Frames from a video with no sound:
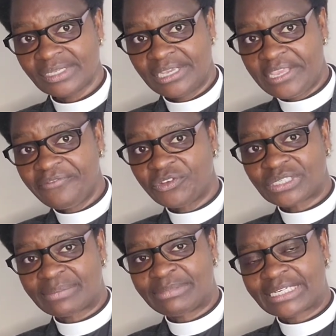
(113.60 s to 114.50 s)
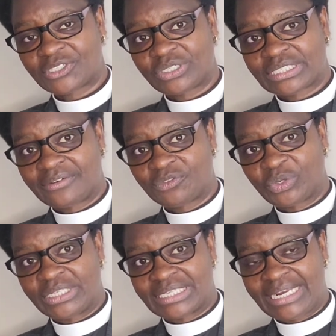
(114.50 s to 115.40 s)
If you subject yourself to
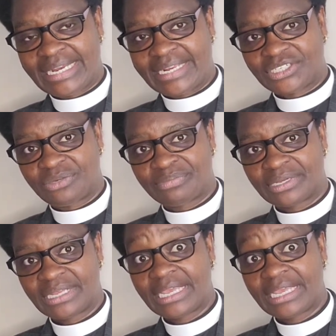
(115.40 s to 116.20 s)
his leadership,